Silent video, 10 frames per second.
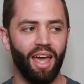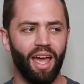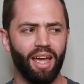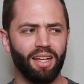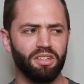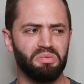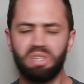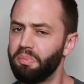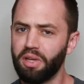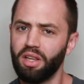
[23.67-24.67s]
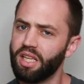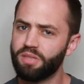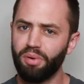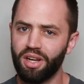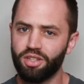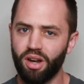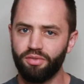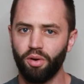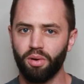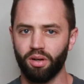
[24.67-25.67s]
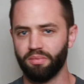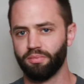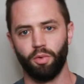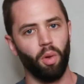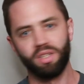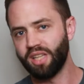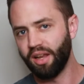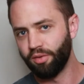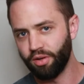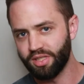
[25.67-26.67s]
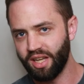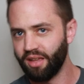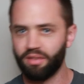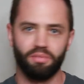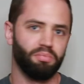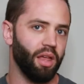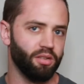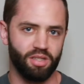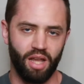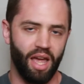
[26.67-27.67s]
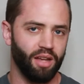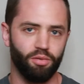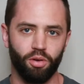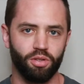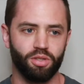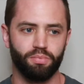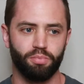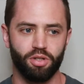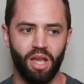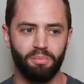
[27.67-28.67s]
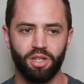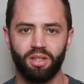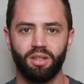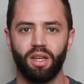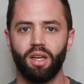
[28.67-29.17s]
And typically it's pretty straightforward. One side rolls stealth, other side rolls perception.